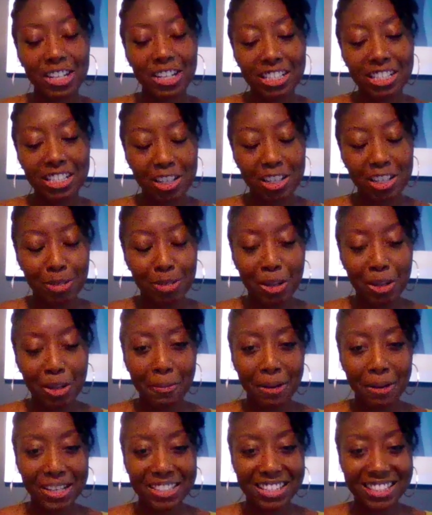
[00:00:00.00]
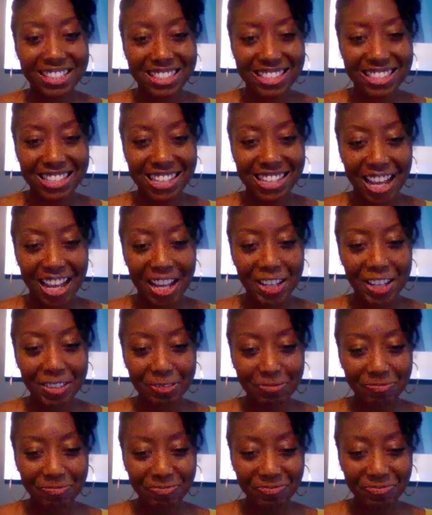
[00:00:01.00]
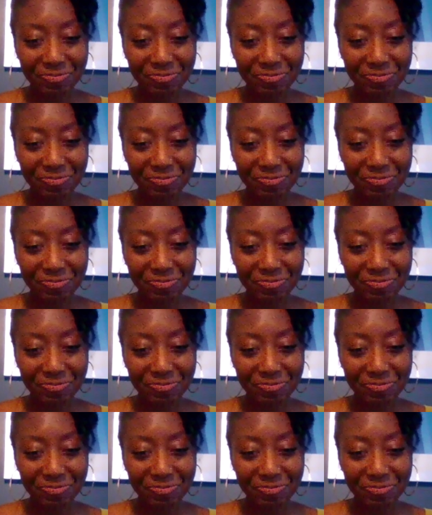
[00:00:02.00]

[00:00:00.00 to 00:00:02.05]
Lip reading: gracing us with your presence today.